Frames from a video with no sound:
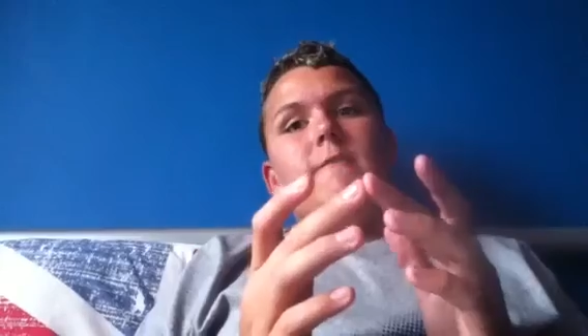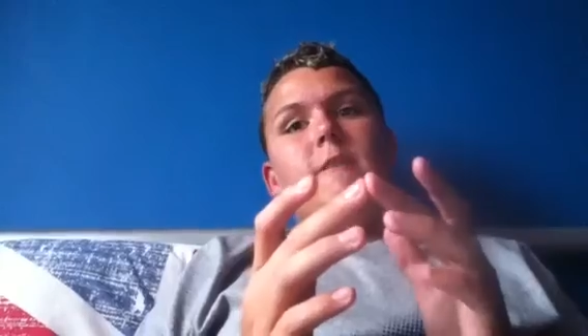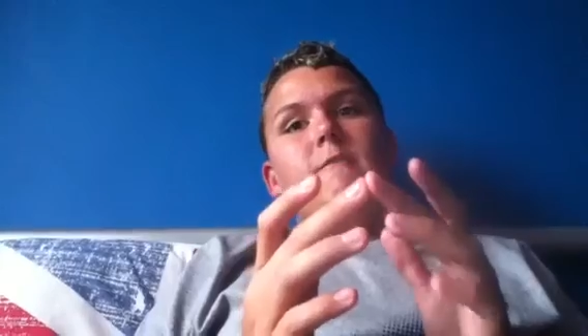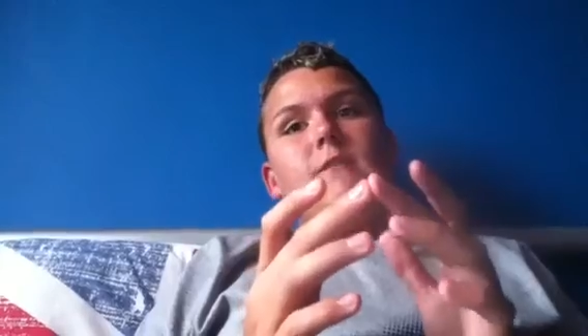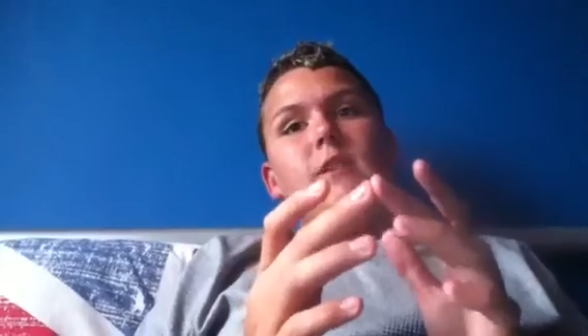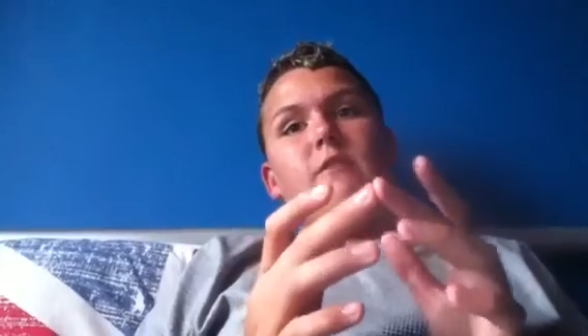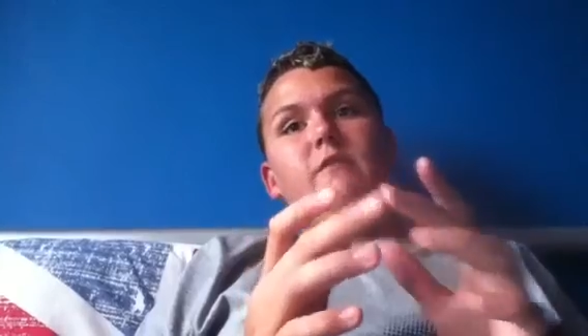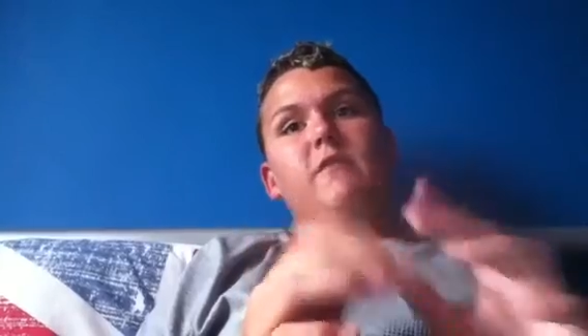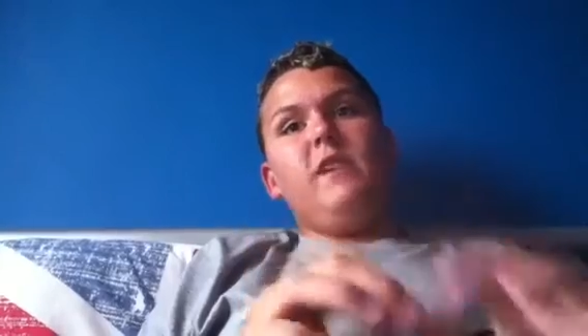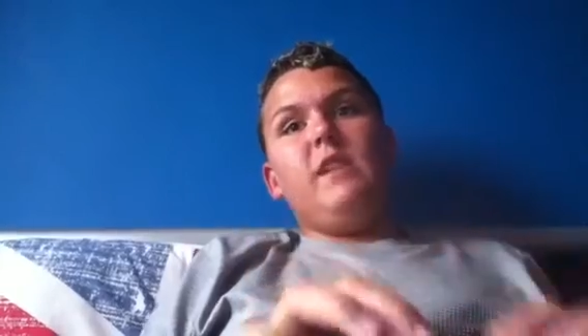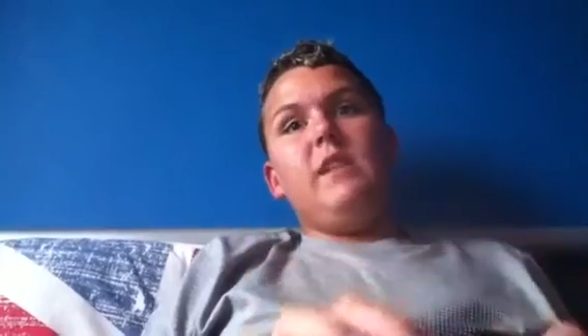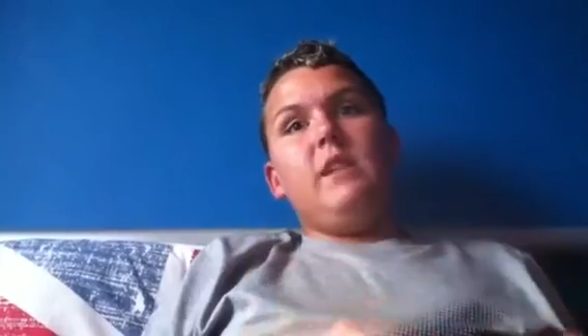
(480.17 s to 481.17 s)
15
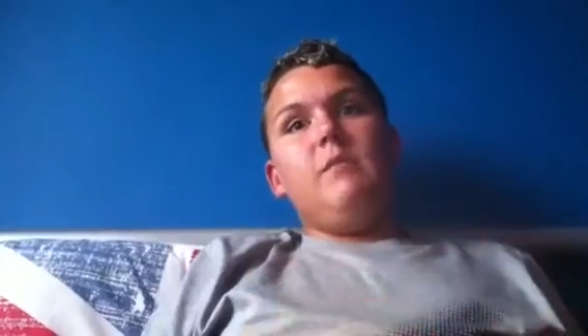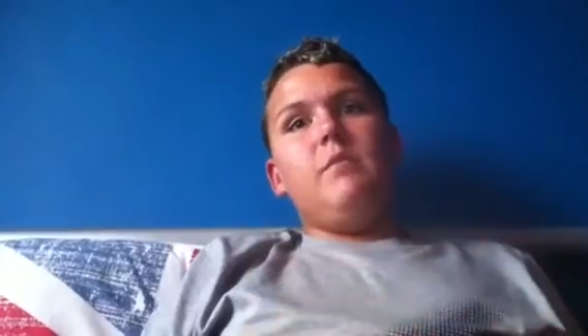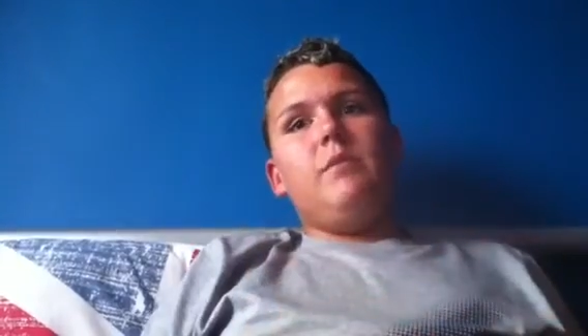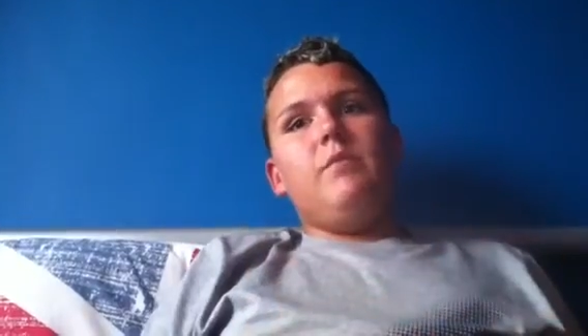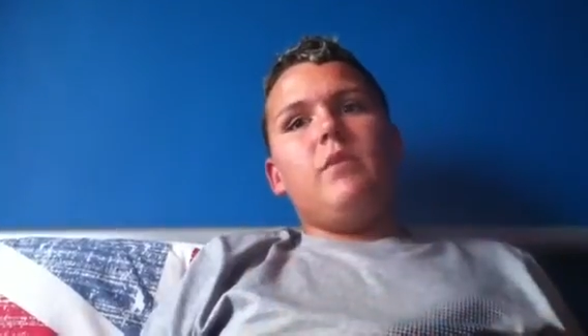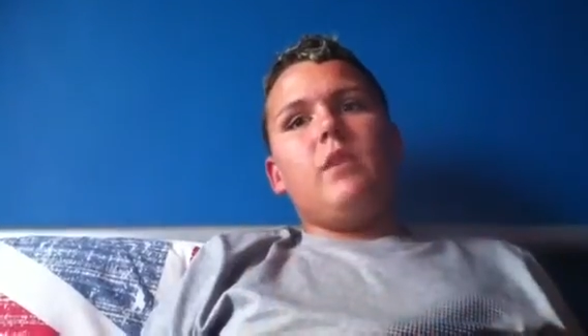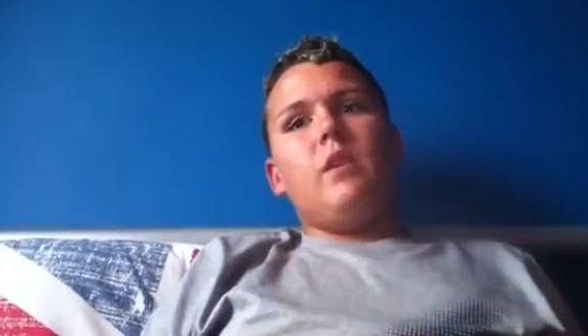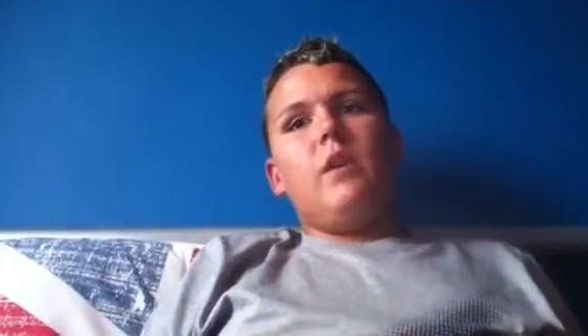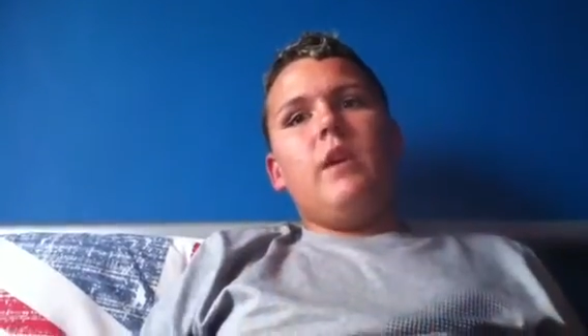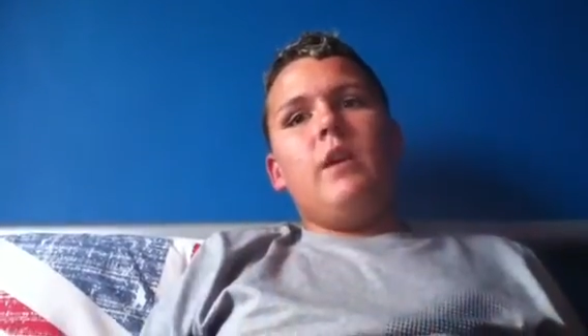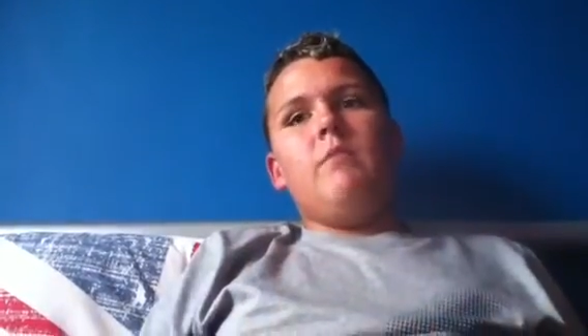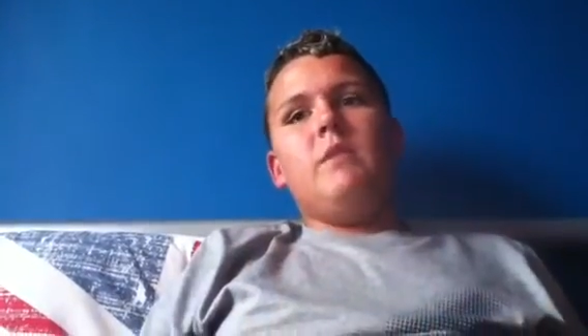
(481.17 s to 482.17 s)
feet deep.
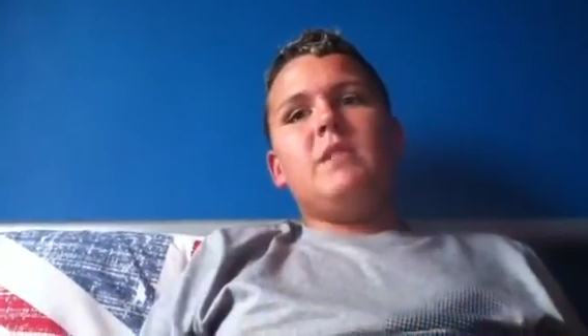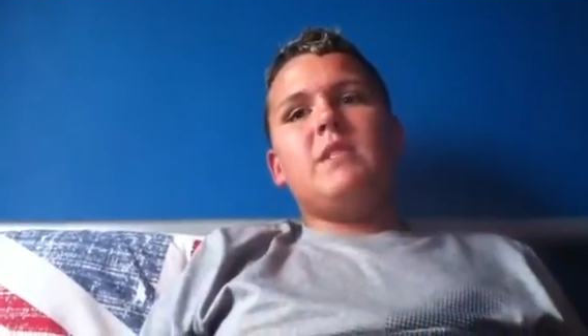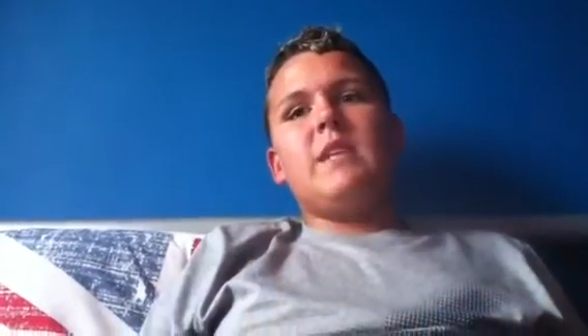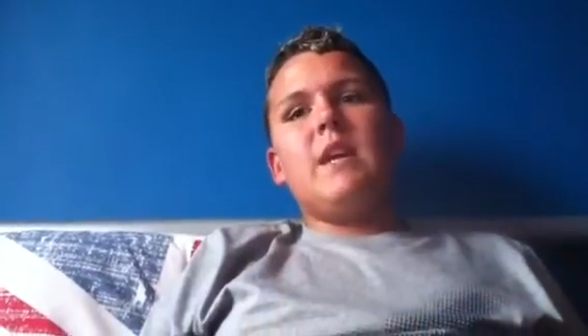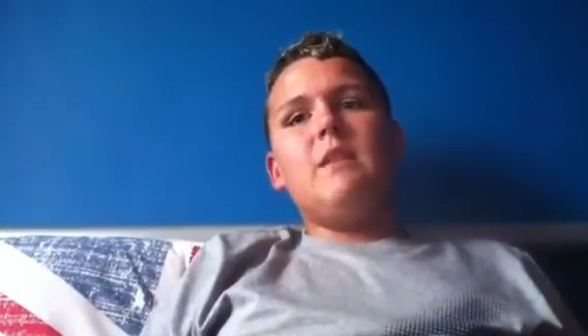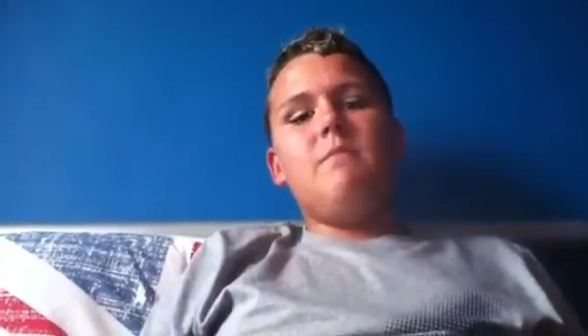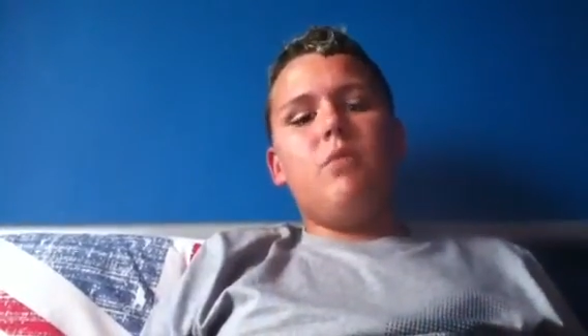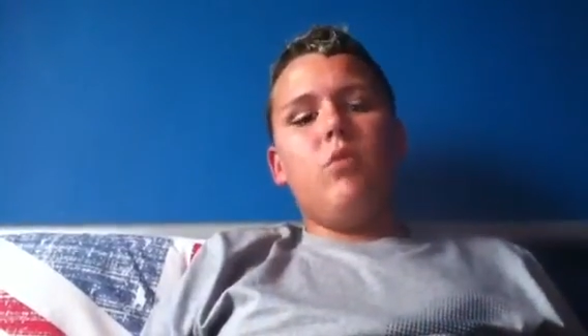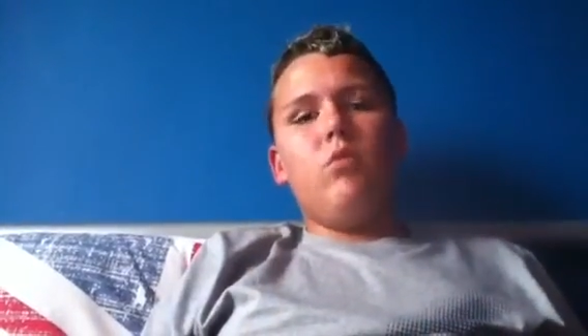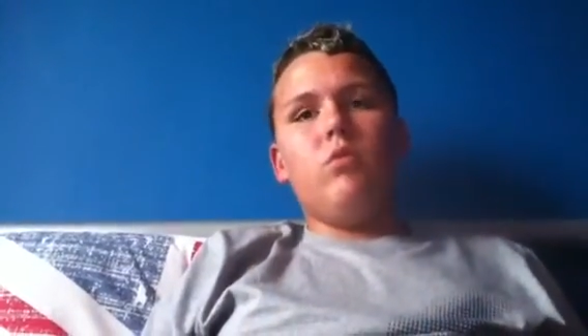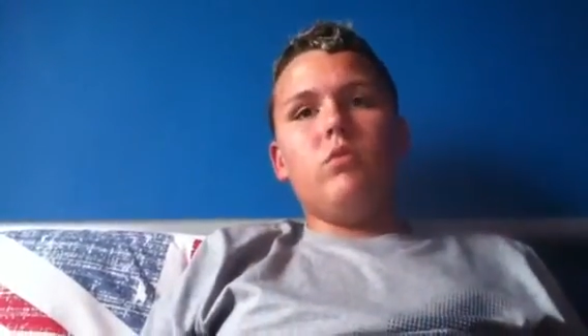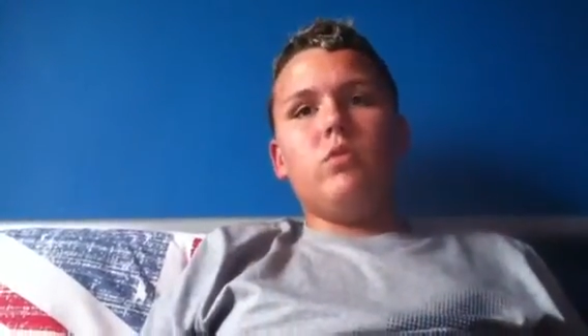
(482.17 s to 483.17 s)
The side
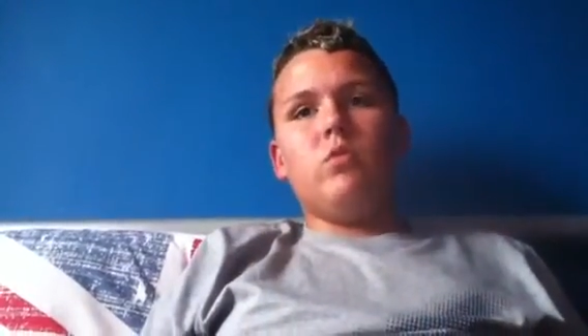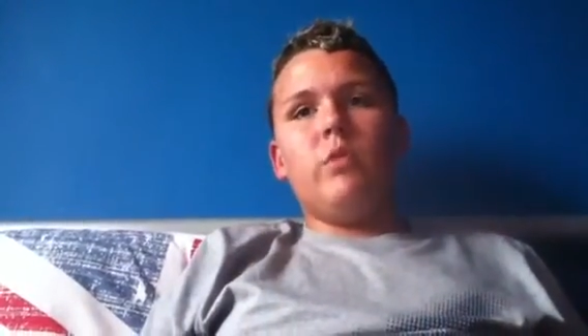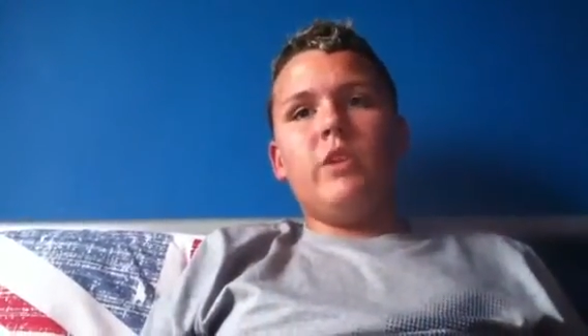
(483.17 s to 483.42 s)
pools,